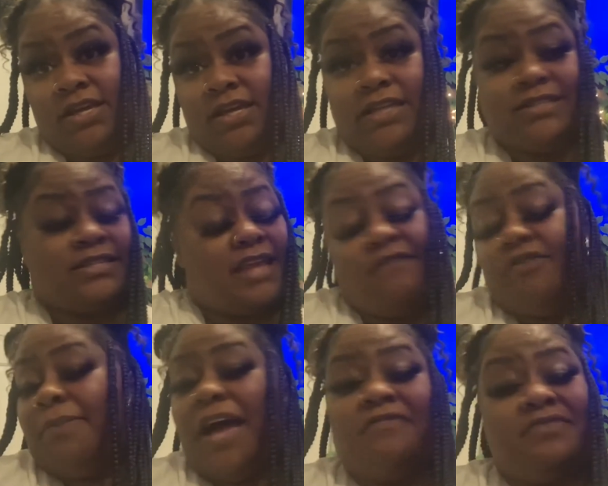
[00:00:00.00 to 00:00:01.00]

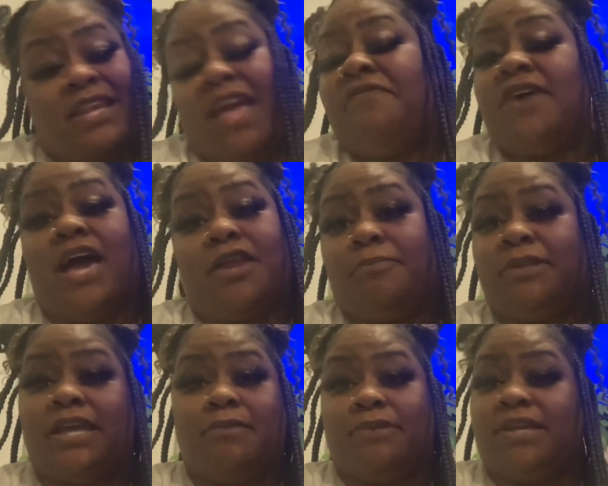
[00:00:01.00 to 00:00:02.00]
I've never had a
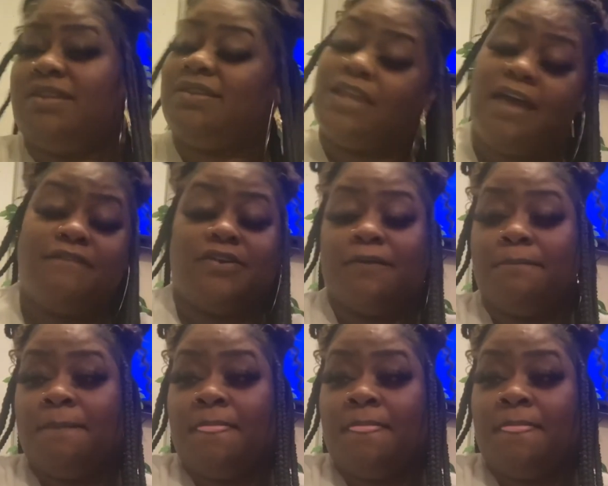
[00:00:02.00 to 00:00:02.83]
plan B, never.